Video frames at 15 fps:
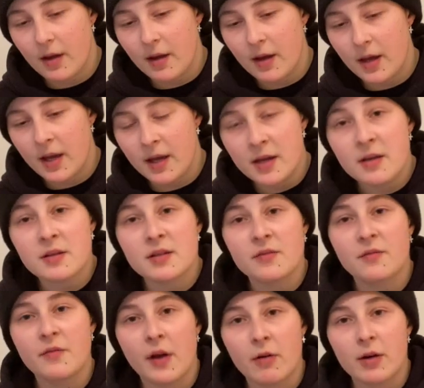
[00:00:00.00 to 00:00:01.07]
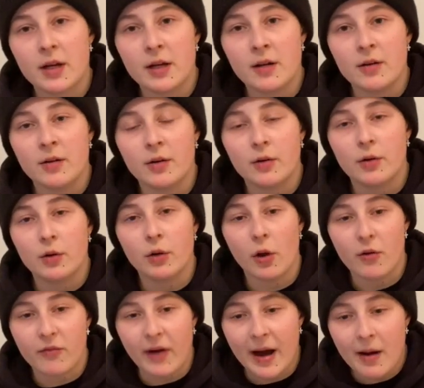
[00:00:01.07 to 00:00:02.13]
it is very low
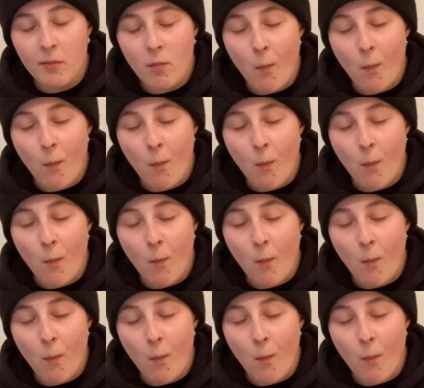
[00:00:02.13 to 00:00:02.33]
fat.